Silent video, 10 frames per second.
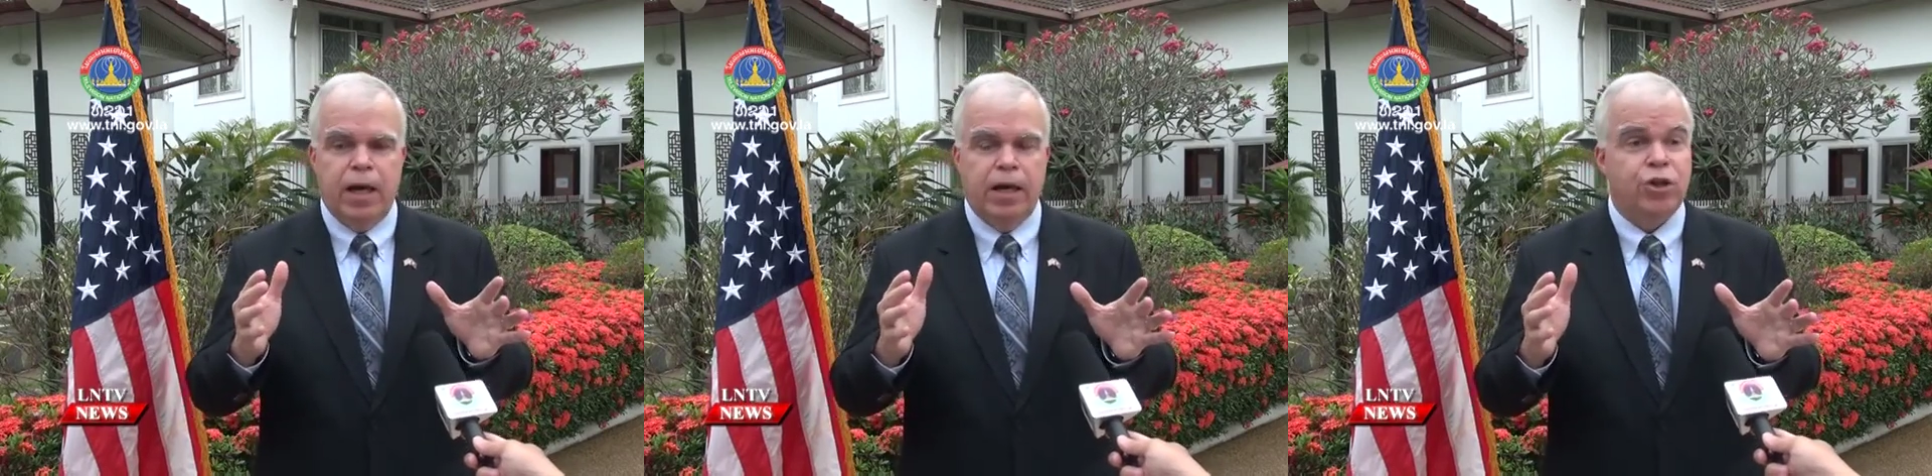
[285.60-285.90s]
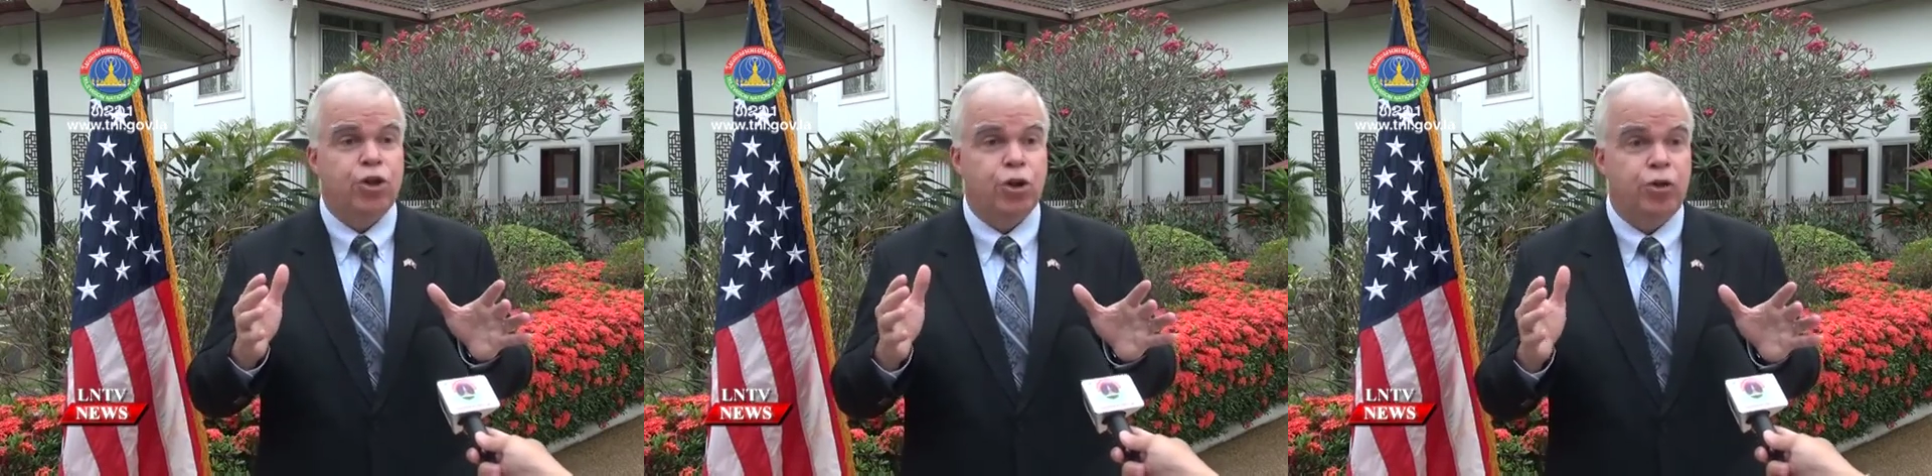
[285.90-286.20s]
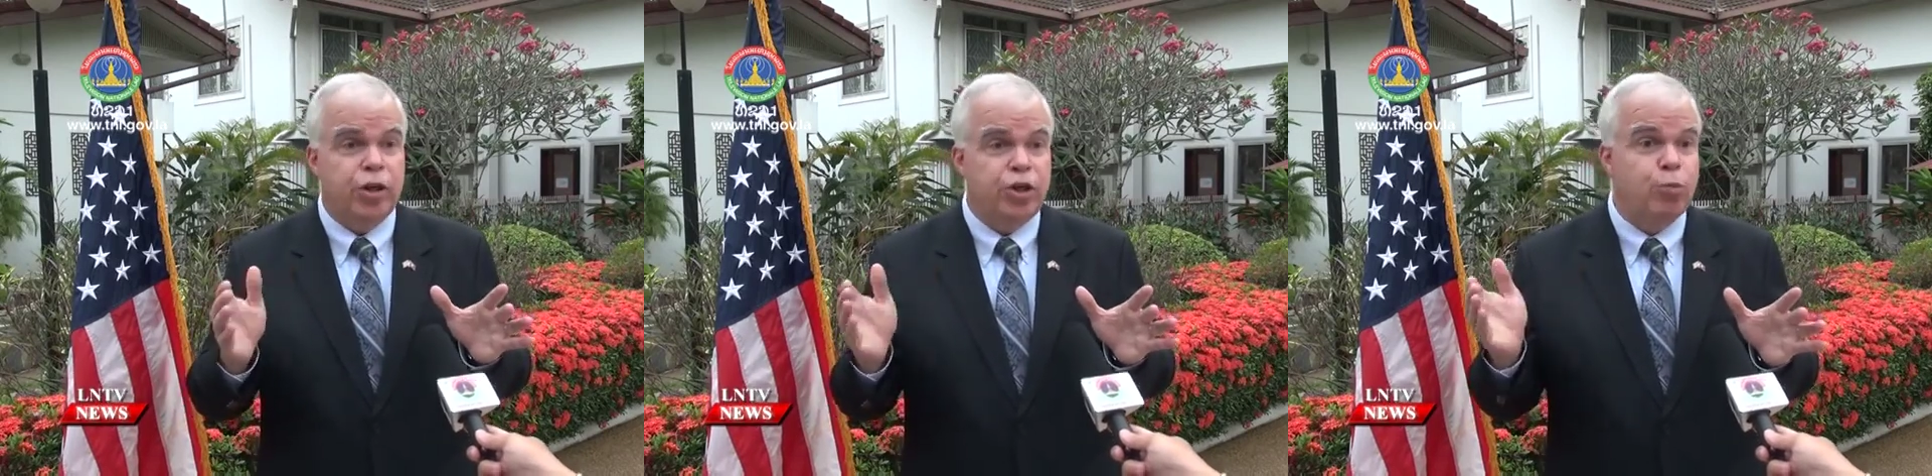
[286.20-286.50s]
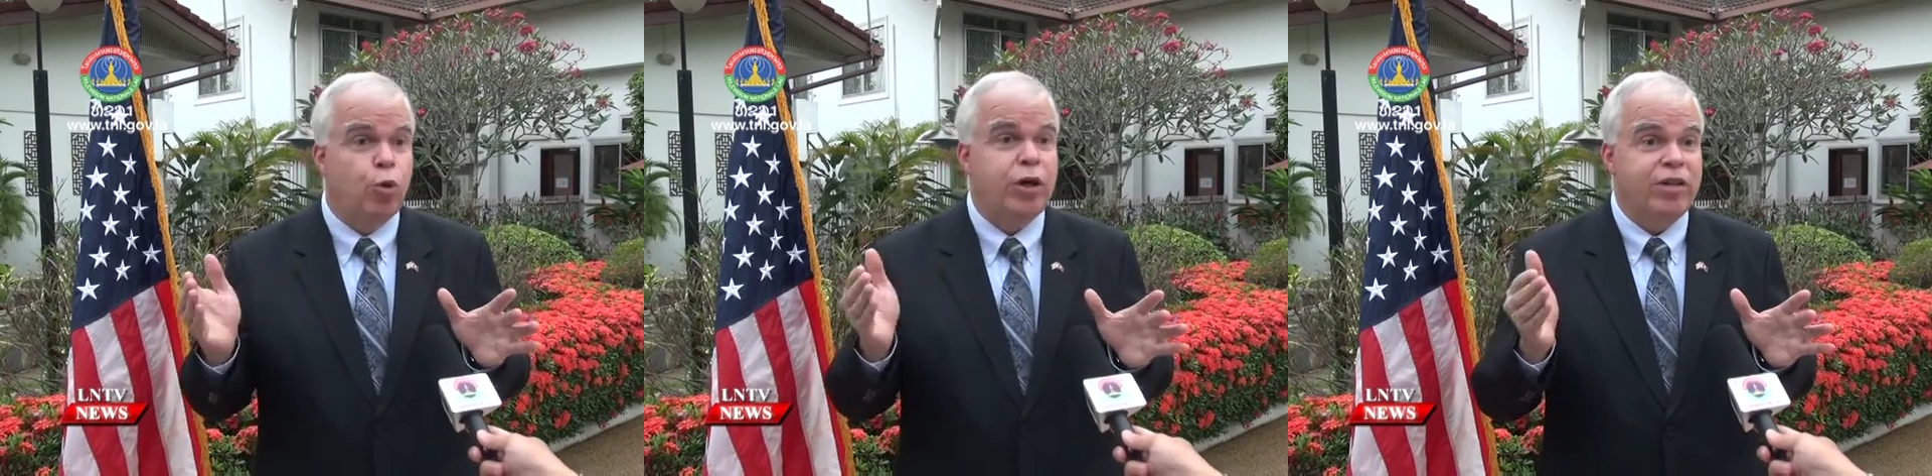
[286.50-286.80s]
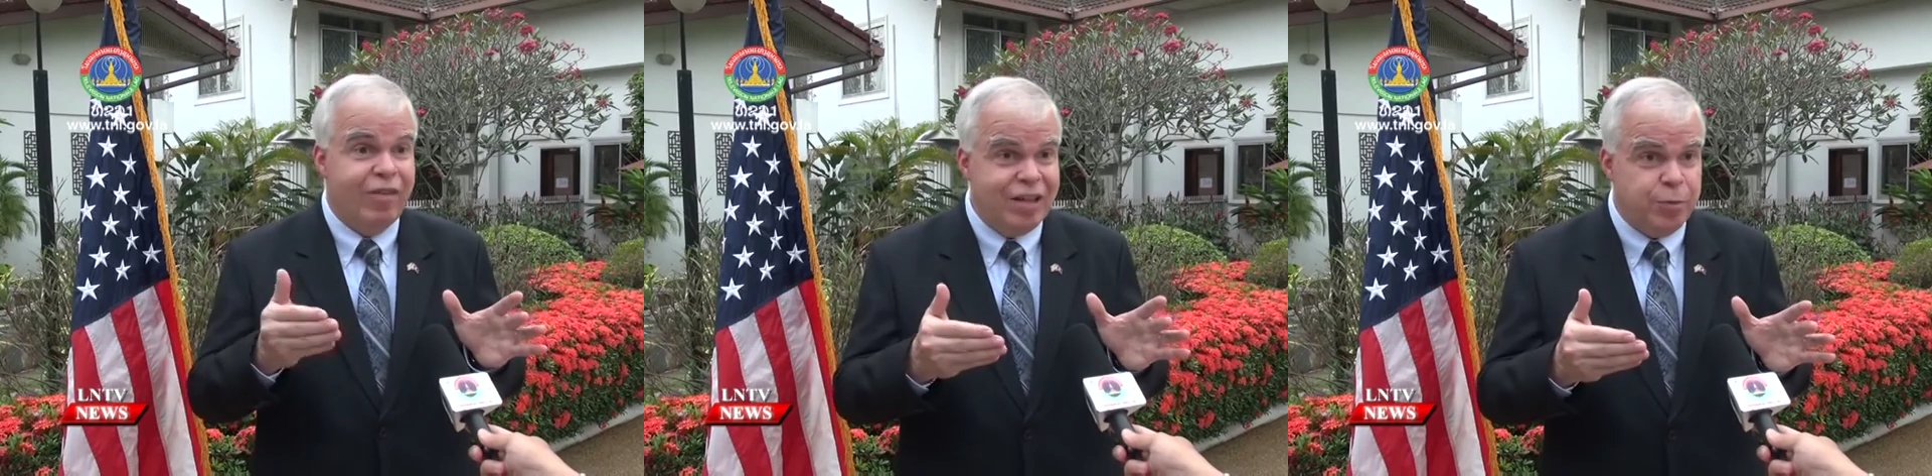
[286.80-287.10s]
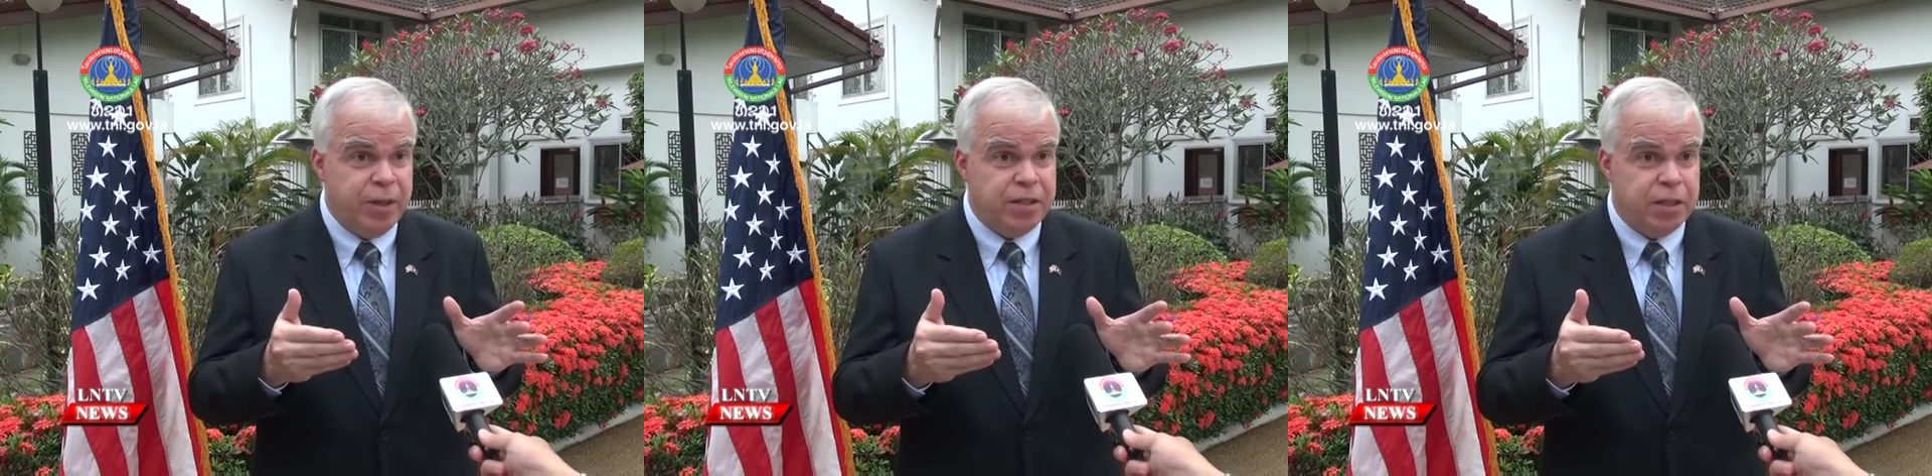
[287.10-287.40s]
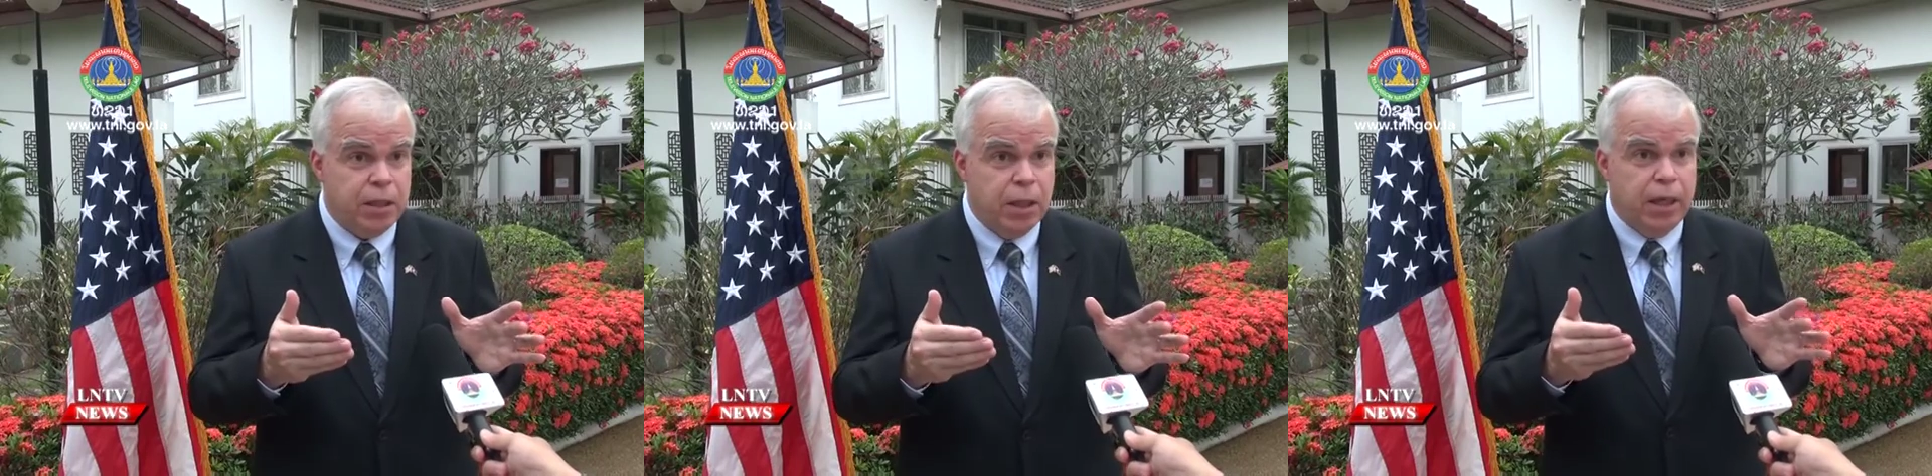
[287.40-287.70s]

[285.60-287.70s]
uh, encourage more investment